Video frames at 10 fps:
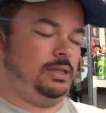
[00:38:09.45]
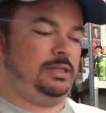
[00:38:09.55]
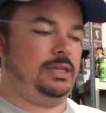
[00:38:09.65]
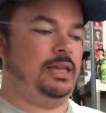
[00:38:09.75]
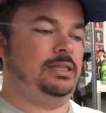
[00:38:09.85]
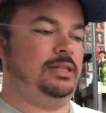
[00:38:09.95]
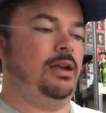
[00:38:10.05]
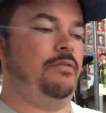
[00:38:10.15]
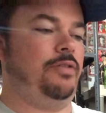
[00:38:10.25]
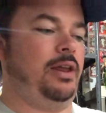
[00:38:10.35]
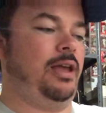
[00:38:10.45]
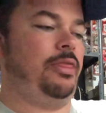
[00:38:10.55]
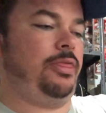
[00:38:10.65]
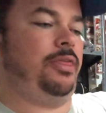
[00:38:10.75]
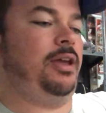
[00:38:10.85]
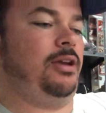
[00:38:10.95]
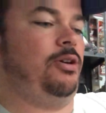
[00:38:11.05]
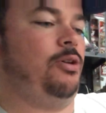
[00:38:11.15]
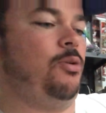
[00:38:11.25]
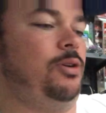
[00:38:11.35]
send stuff that I think
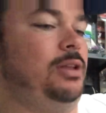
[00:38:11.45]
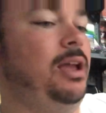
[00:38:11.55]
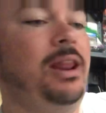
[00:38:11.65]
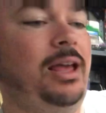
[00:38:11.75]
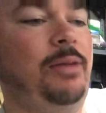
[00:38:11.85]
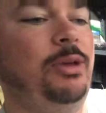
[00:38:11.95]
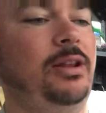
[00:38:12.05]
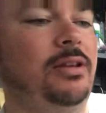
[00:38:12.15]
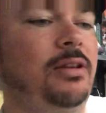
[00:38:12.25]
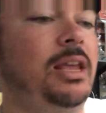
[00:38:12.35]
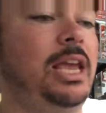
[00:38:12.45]
are going, and I mean,